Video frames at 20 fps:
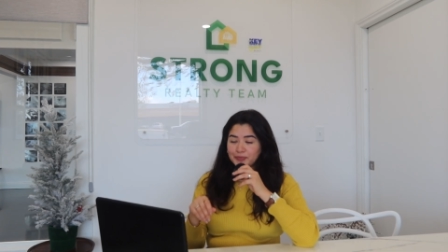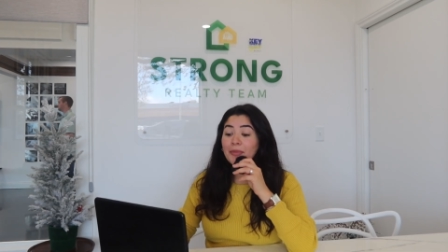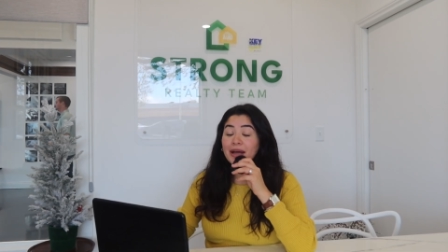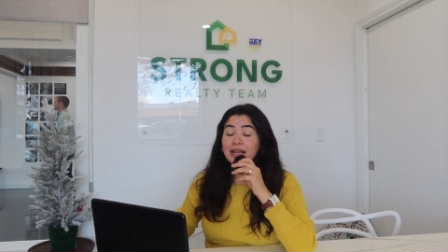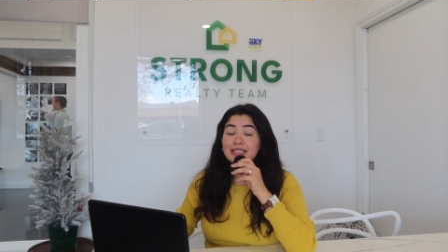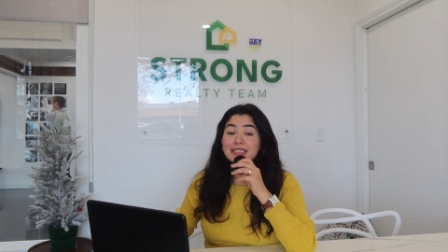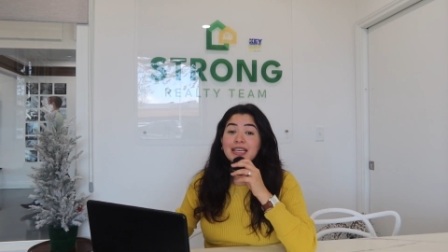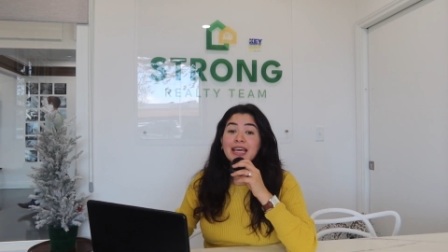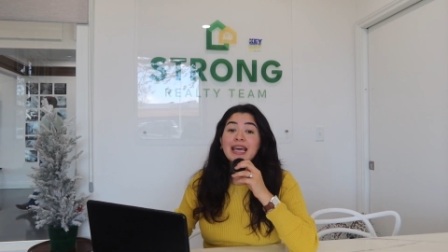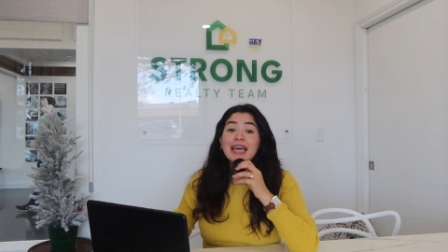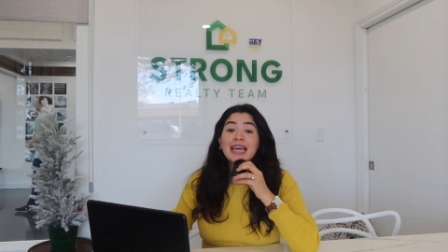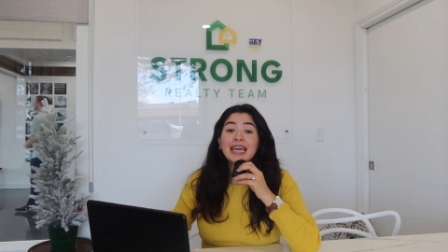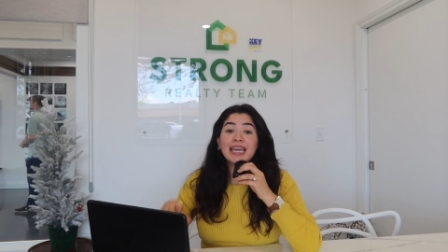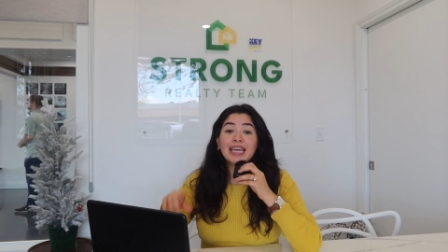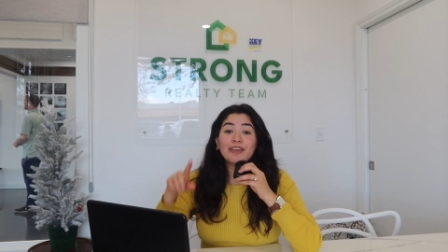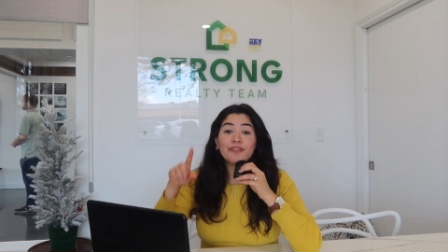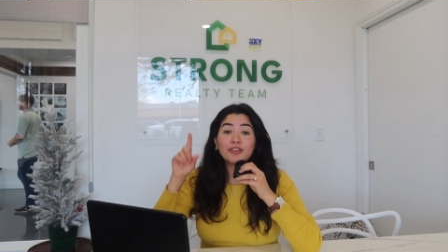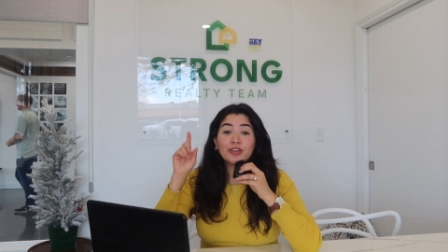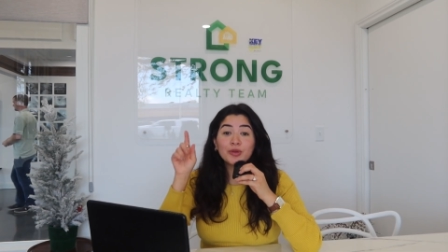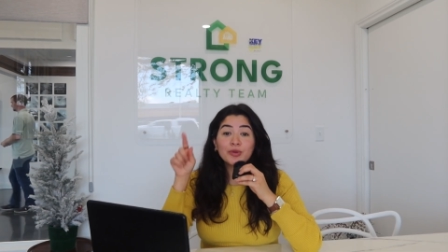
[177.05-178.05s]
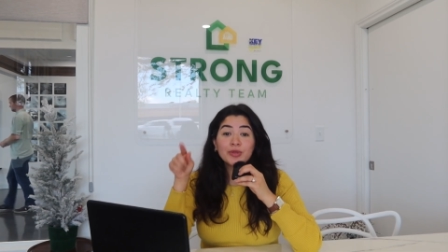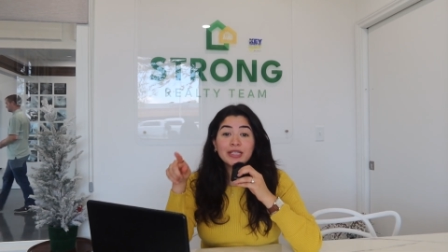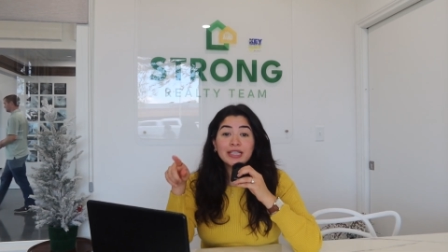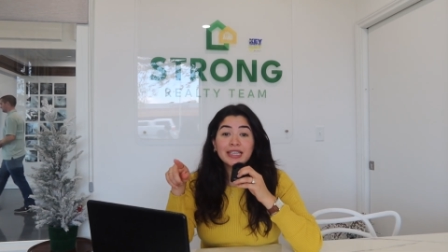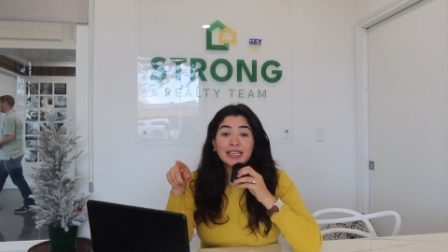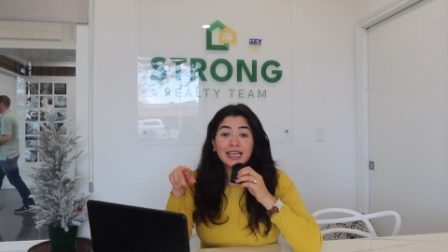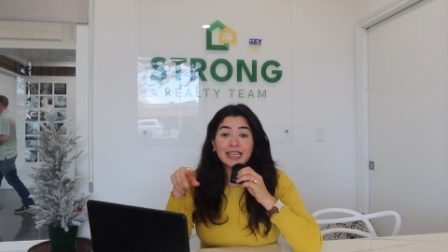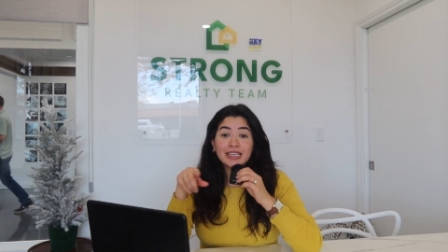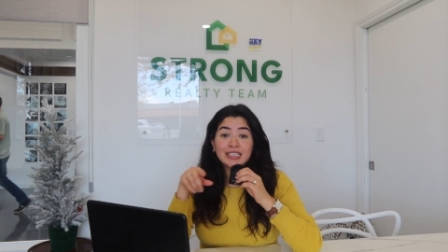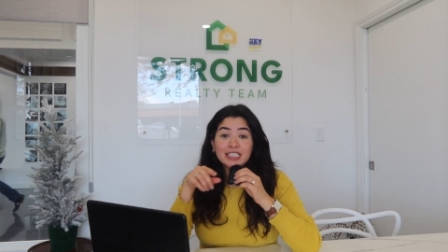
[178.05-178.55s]
But if you
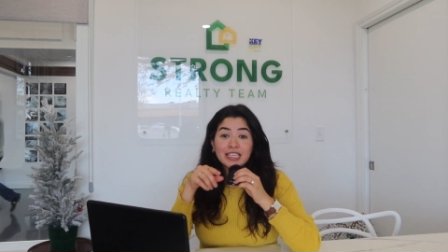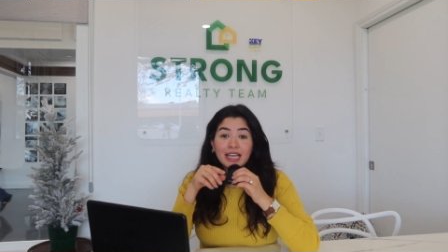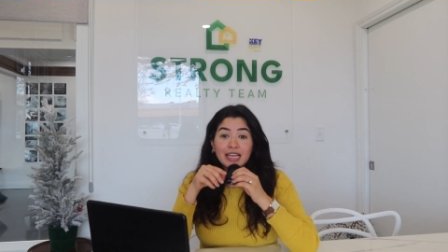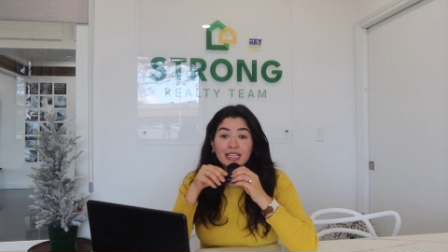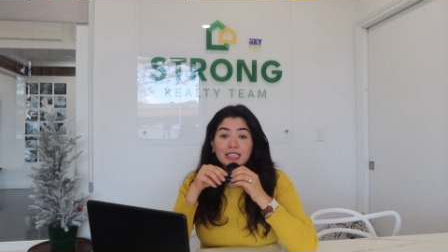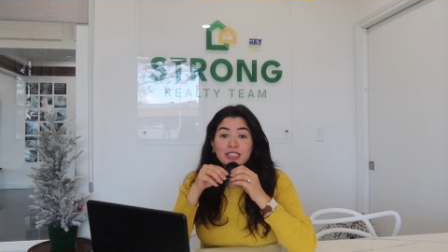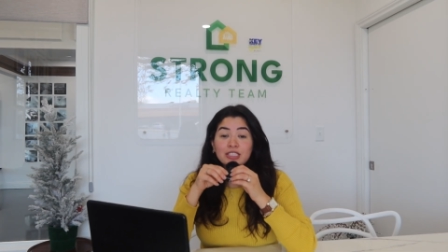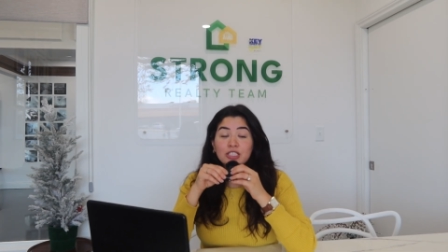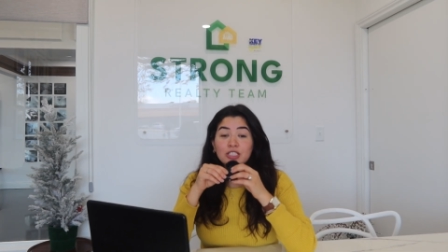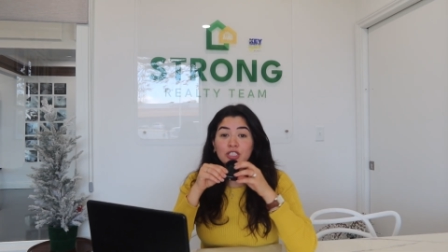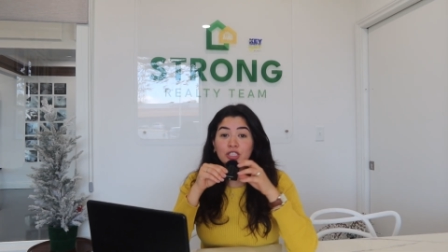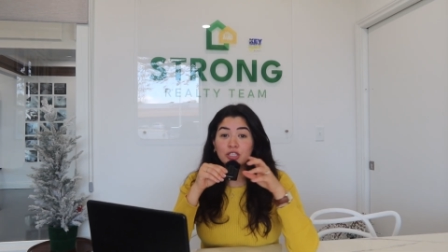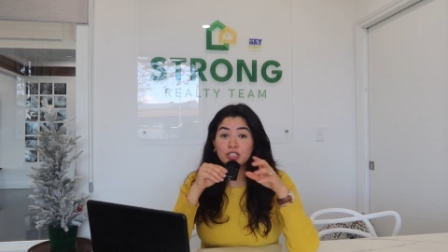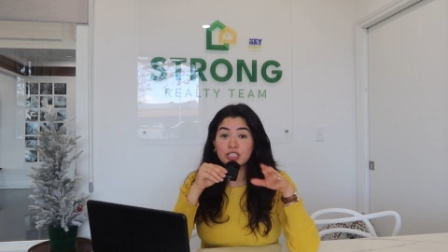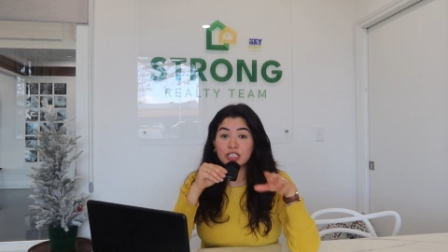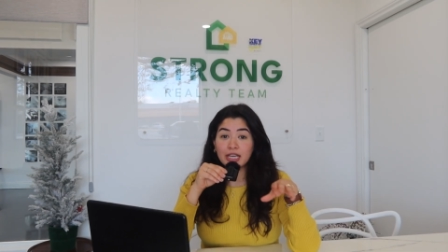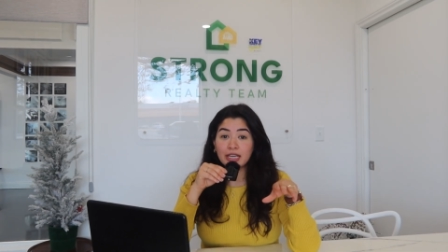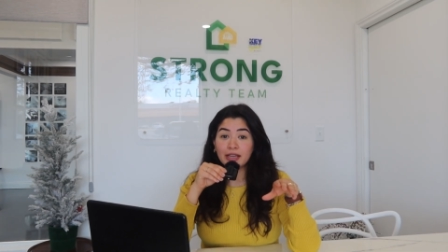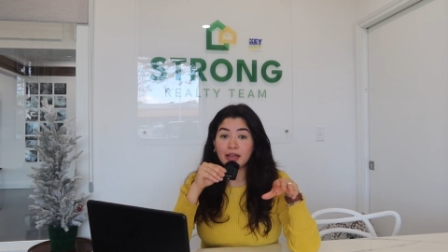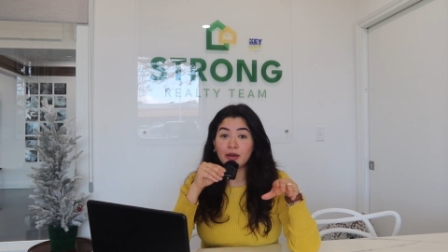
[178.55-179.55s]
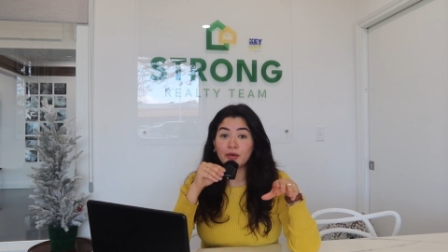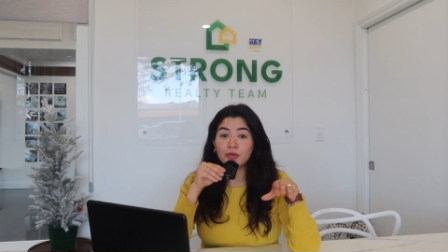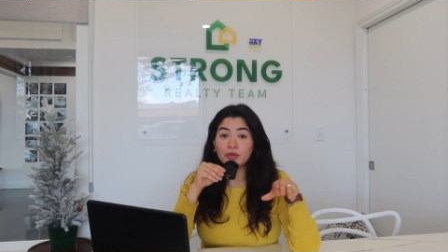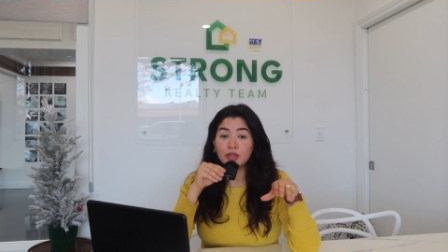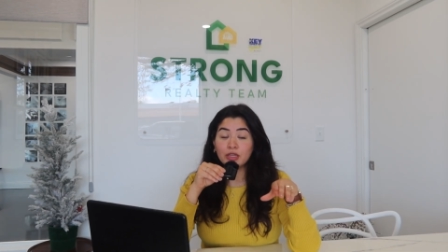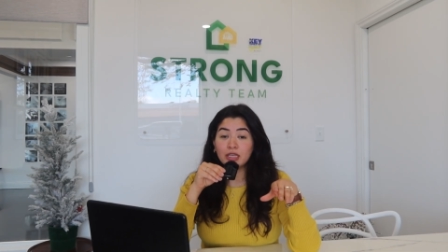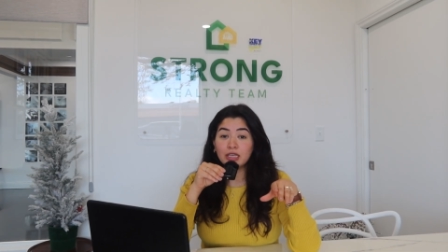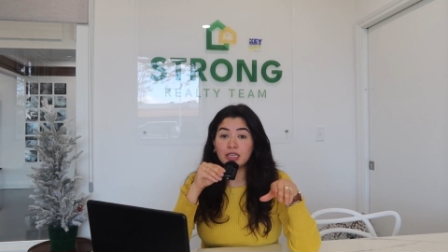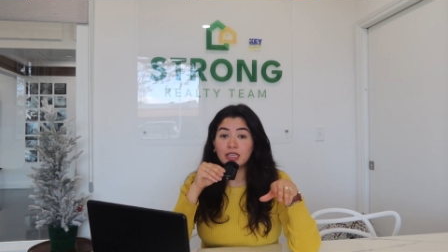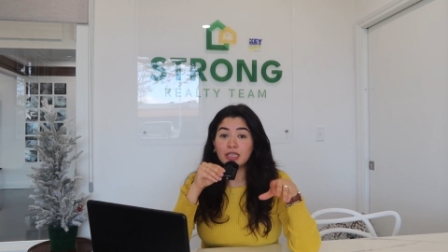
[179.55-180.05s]
didn't get a chance to check
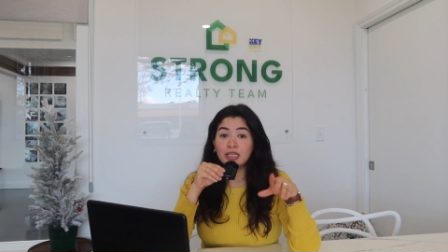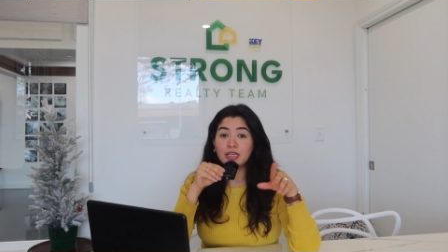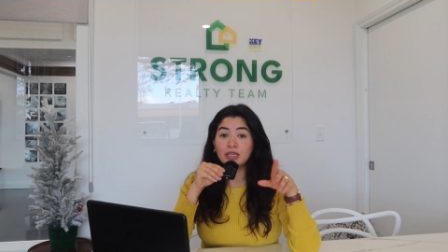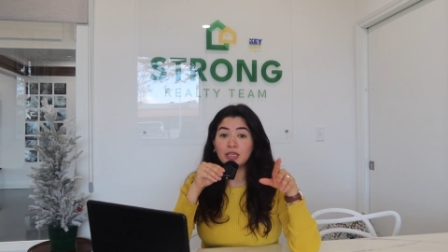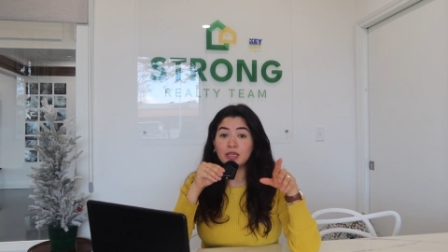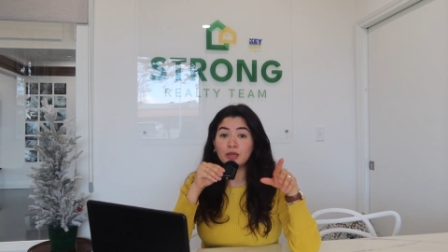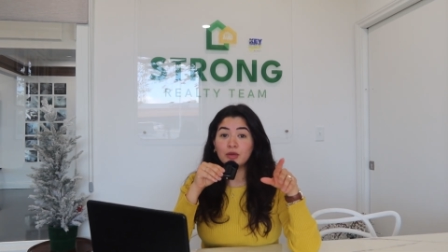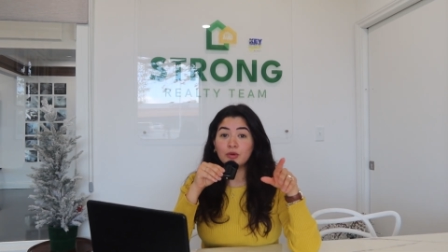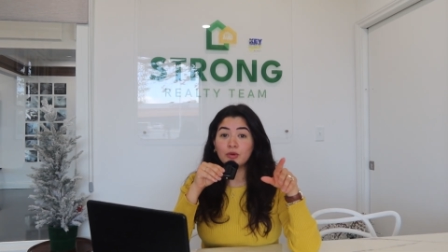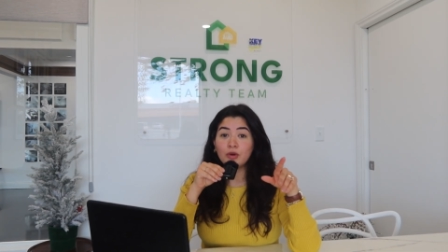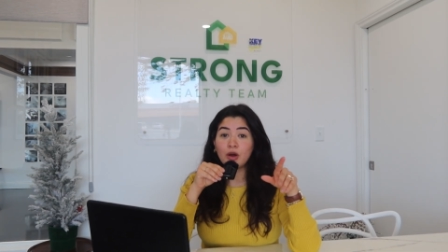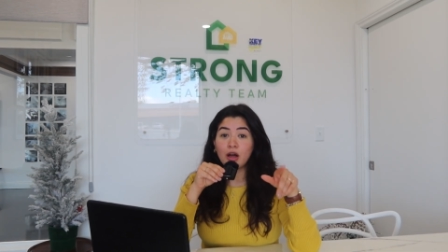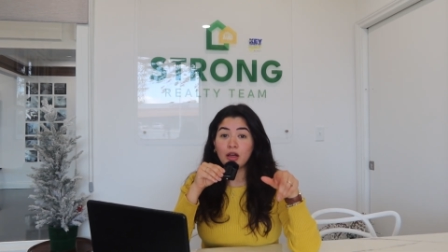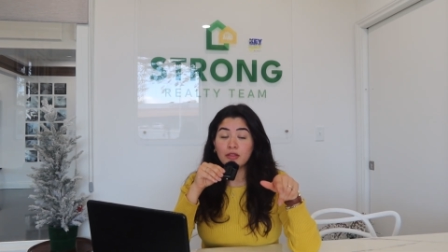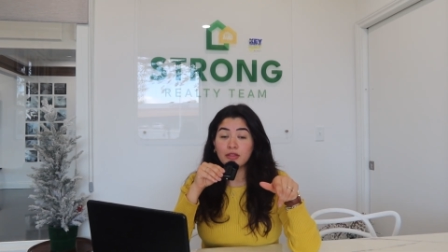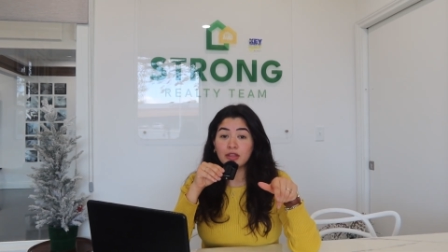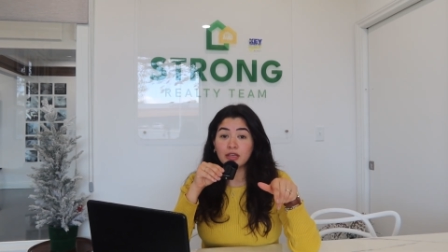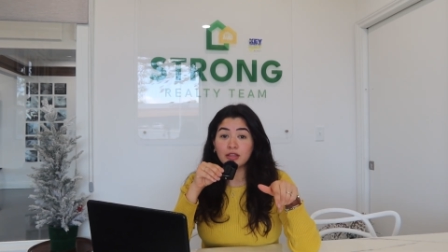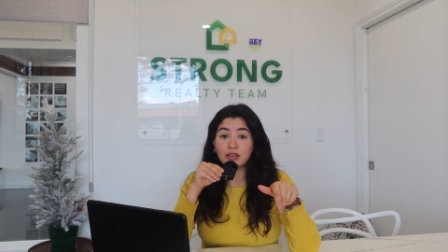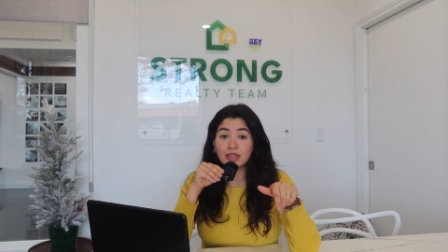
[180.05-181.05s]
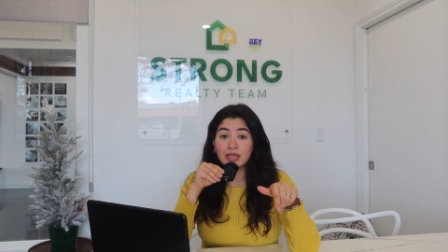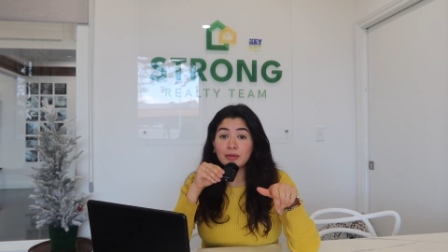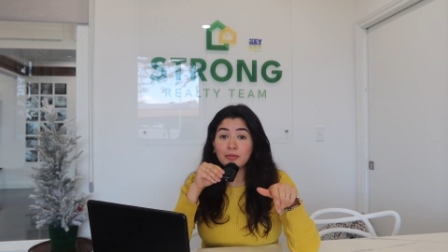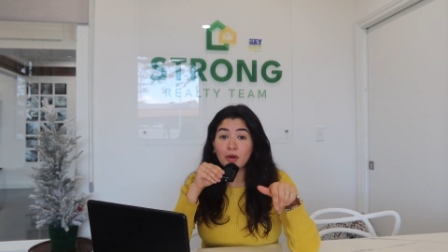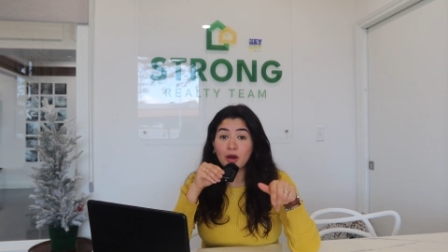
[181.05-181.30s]
out the theme